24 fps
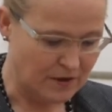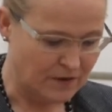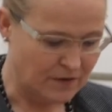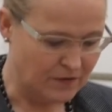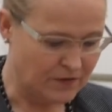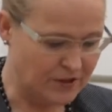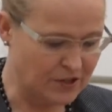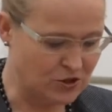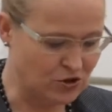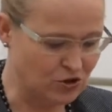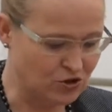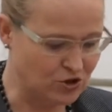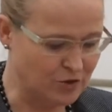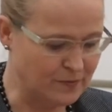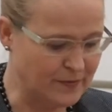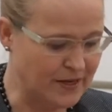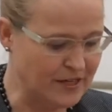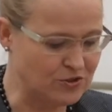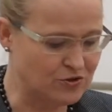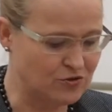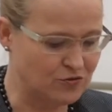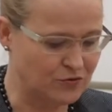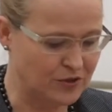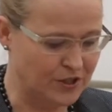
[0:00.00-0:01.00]
The
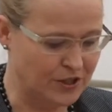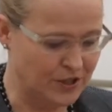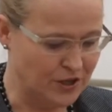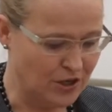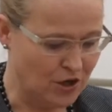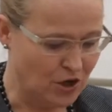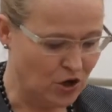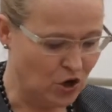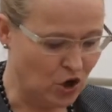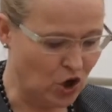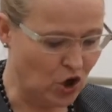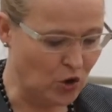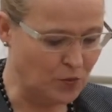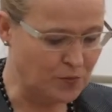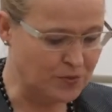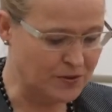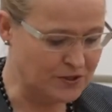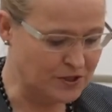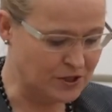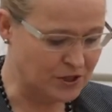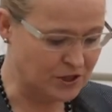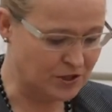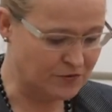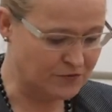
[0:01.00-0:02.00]
documentary
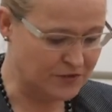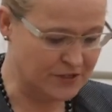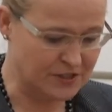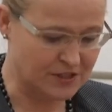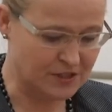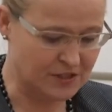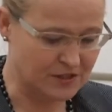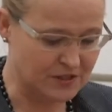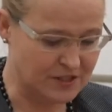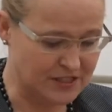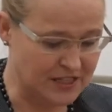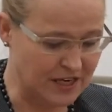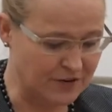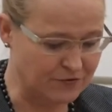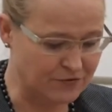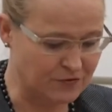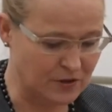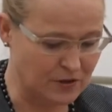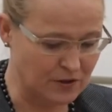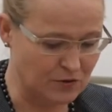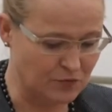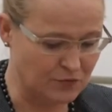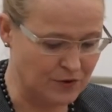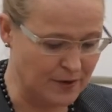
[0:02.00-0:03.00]
opens with
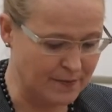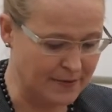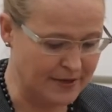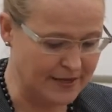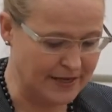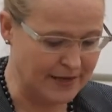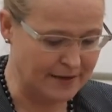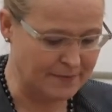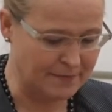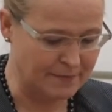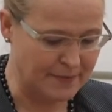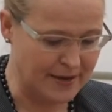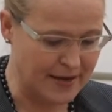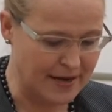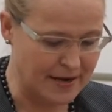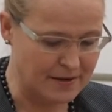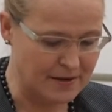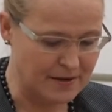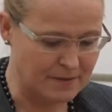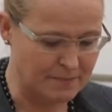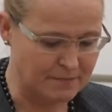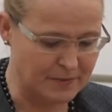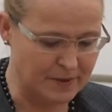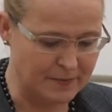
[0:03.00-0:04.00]
several women and
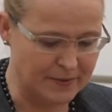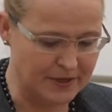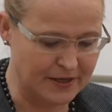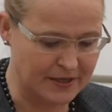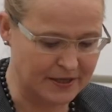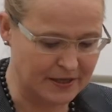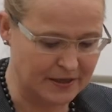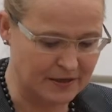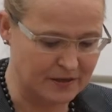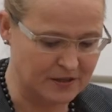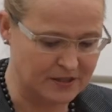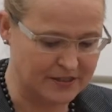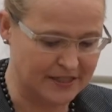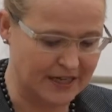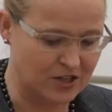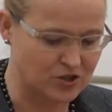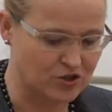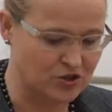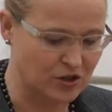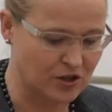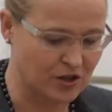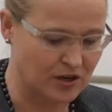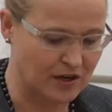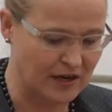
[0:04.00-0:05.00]
men mimicking
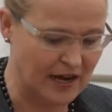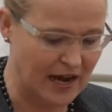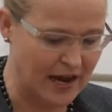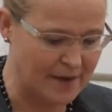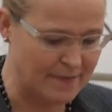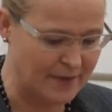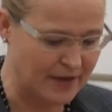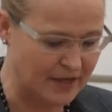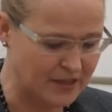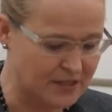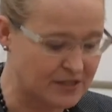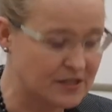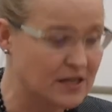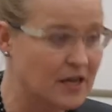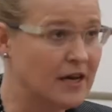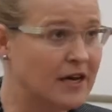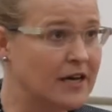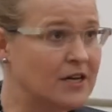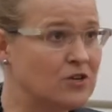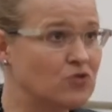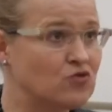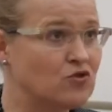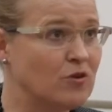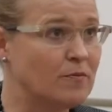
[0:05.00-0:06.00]
sexual climax
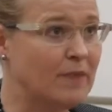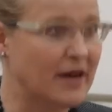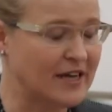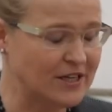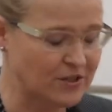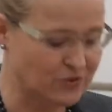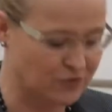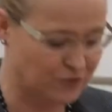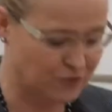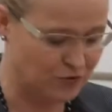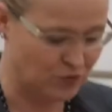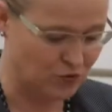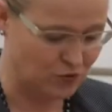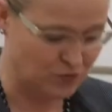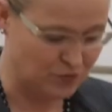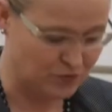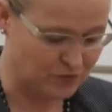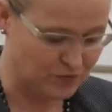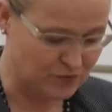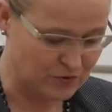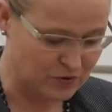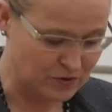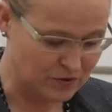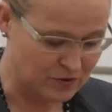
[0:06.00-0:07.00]
into a microphone.
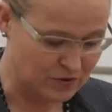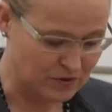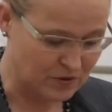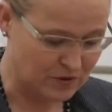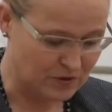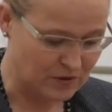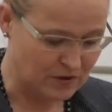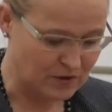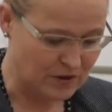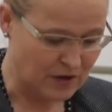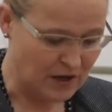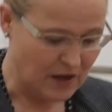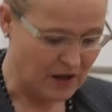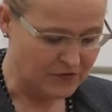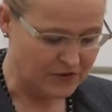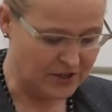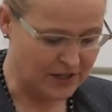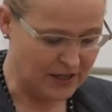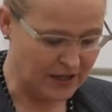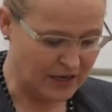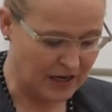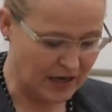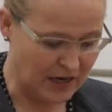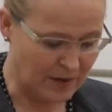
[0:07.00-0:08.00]

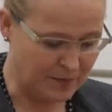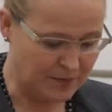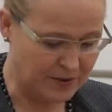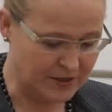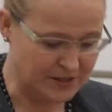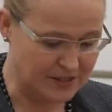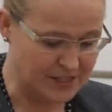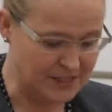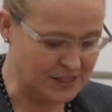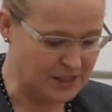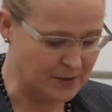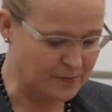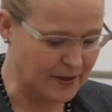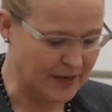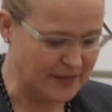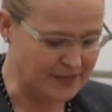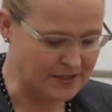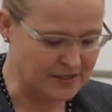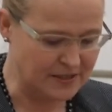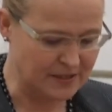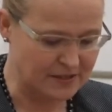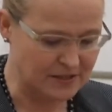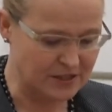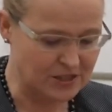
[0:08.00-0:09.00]
They are
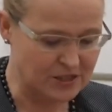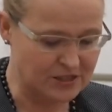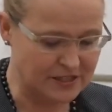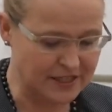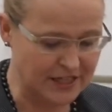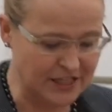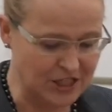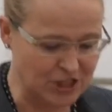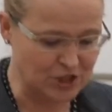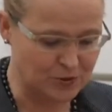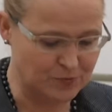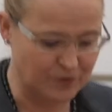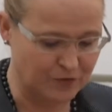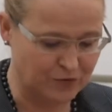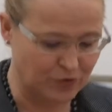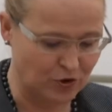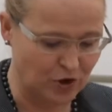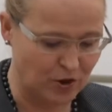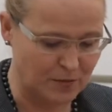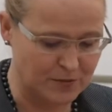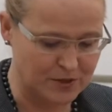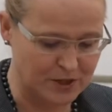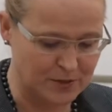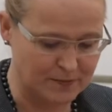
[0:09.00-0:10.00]
participants in a stage
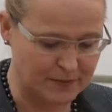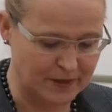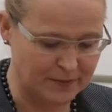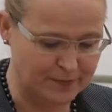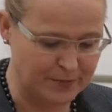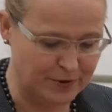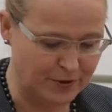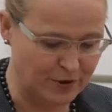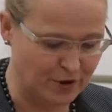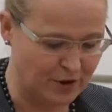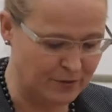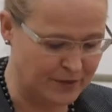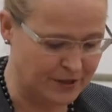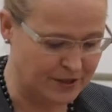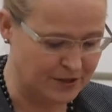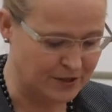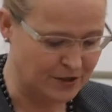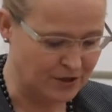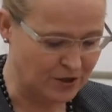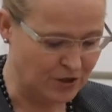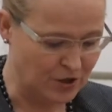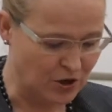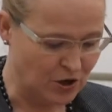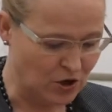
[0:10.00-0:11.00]
performance by Pearlman,
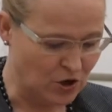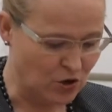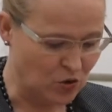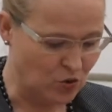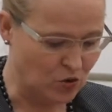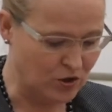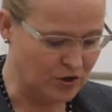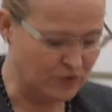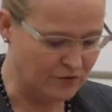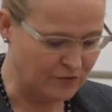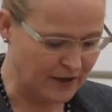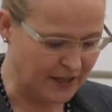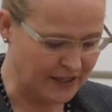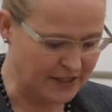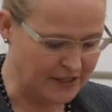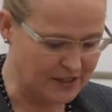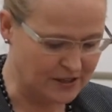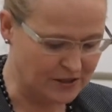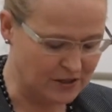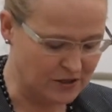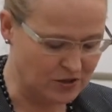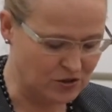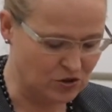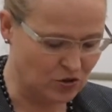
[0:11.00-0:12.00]
who
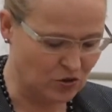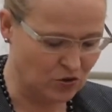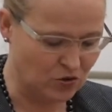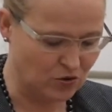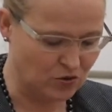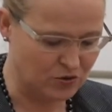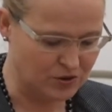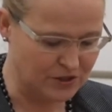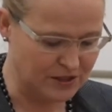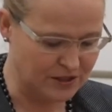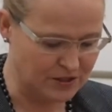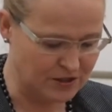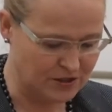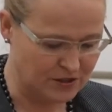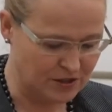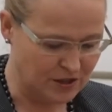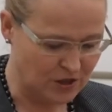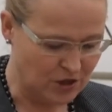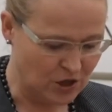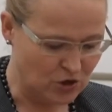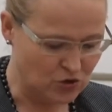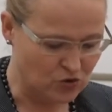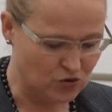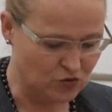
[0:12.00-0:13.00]
invites the audience
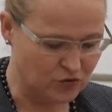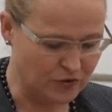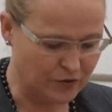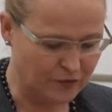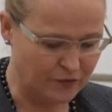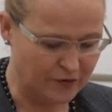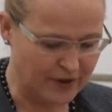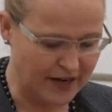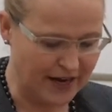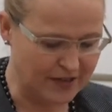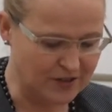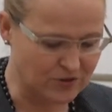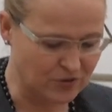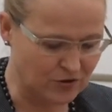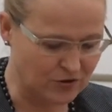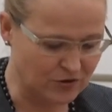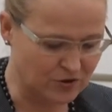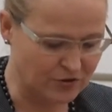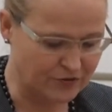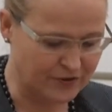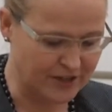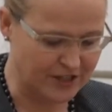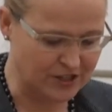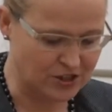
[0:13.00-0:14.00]
to reflect on
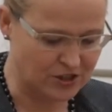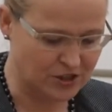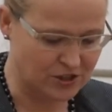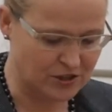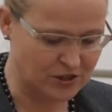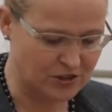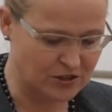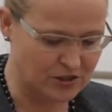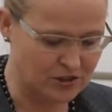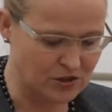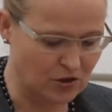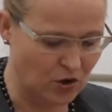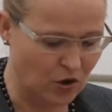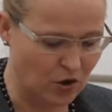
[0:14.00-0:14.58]
questions